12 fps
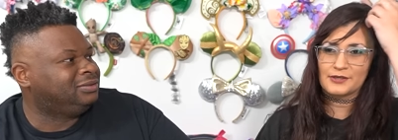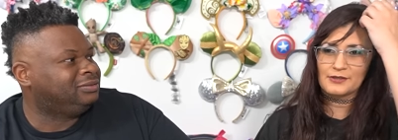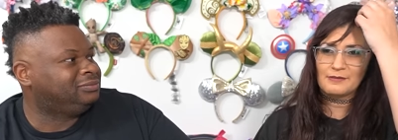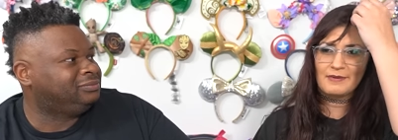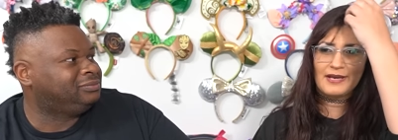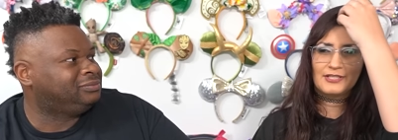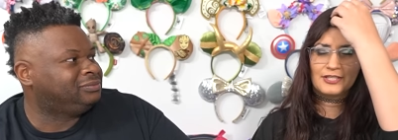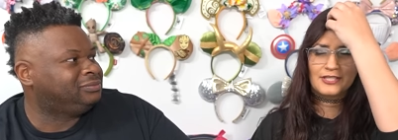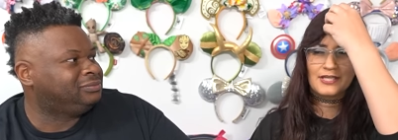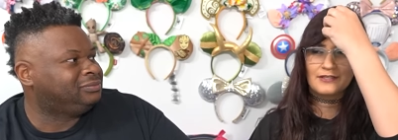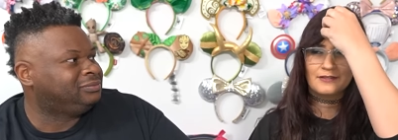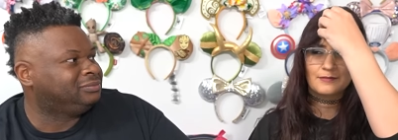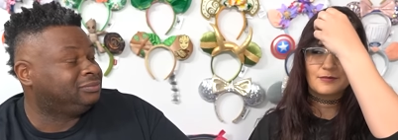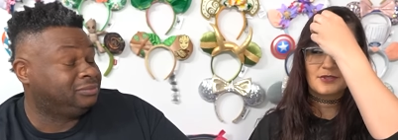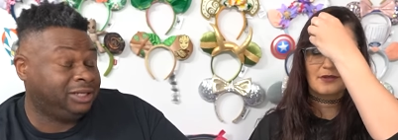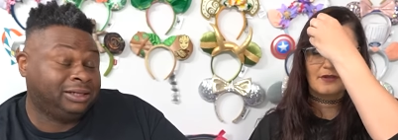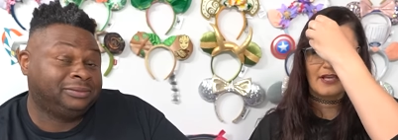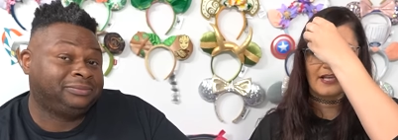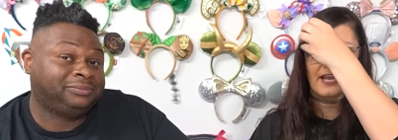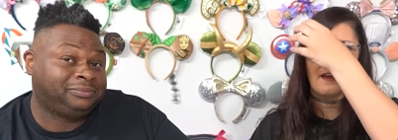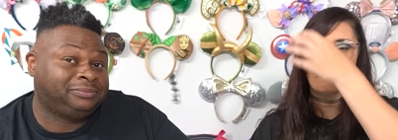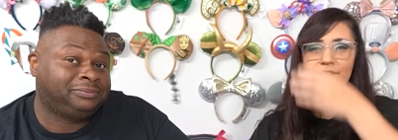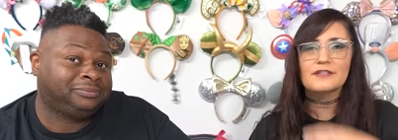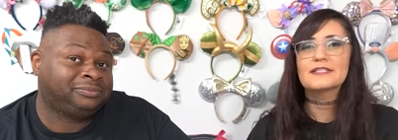Speaker 1: go to Magic Kingdom. So yeah. like
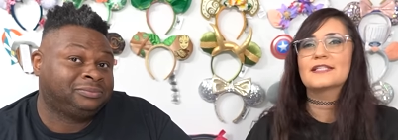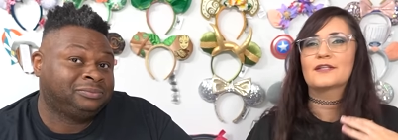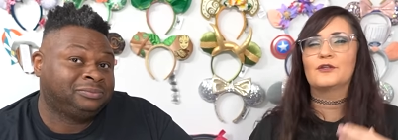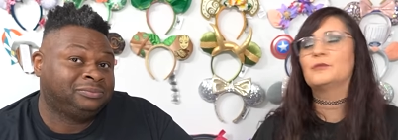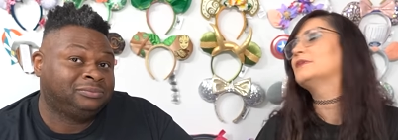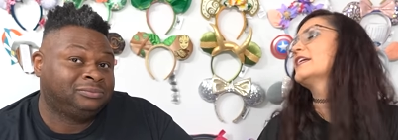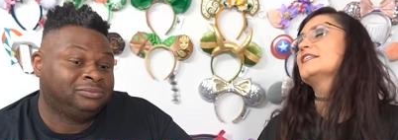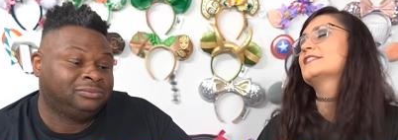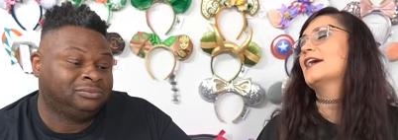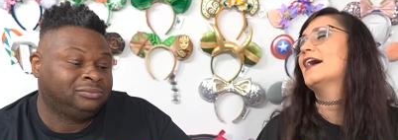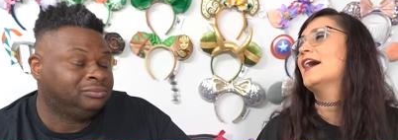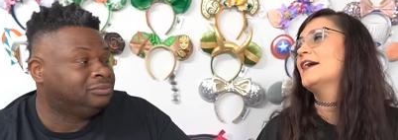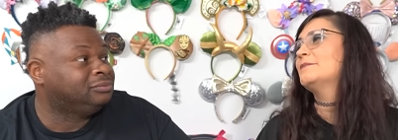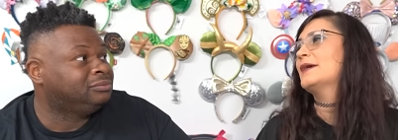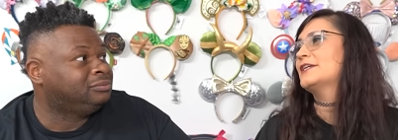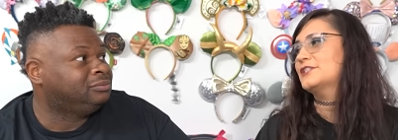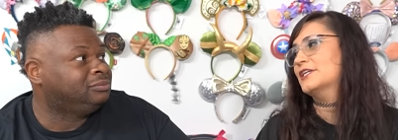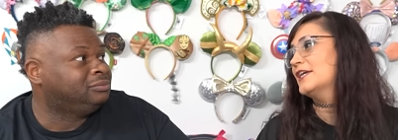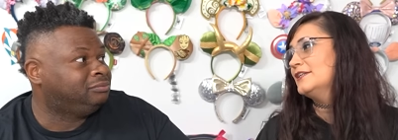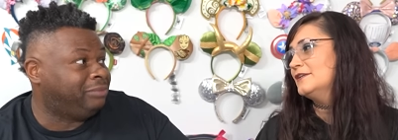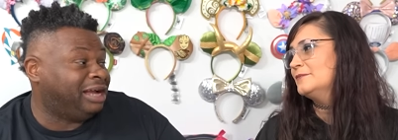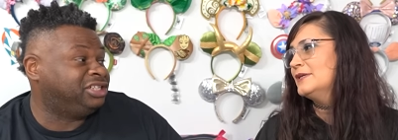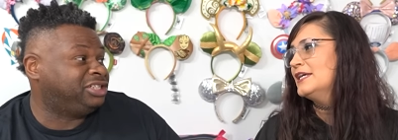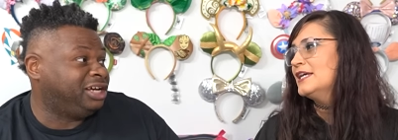every single place at Magic Kingdom
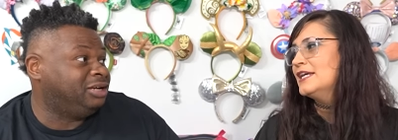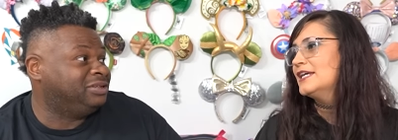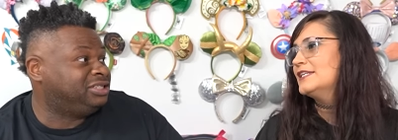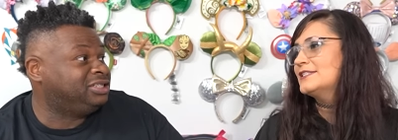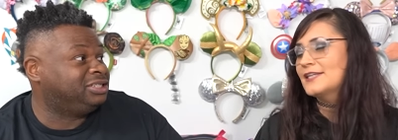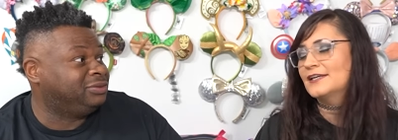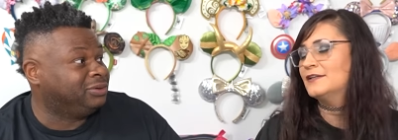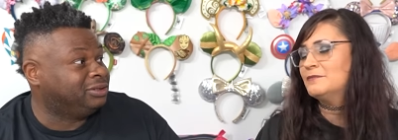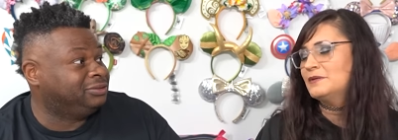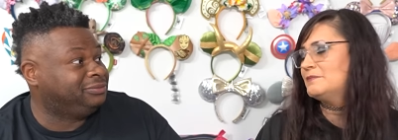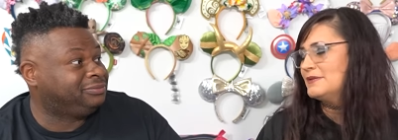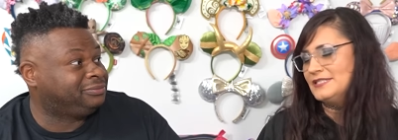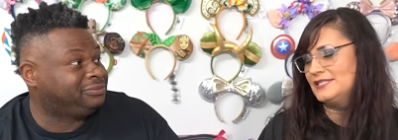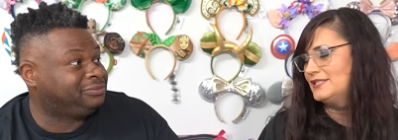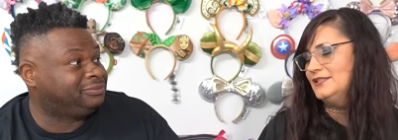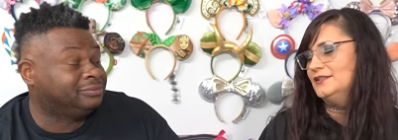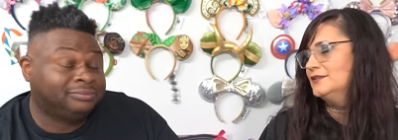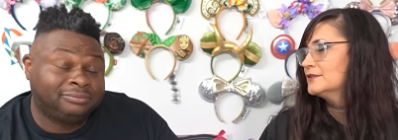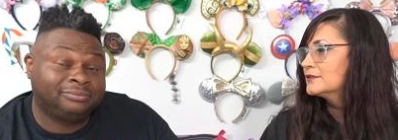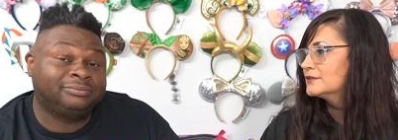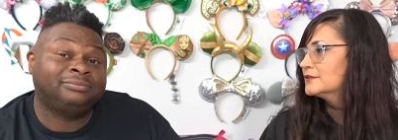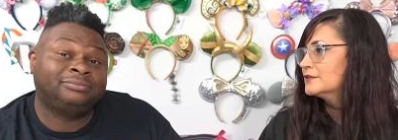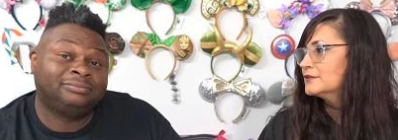Magic Kingdom is, is gonna World. be busy. Mm-hmm.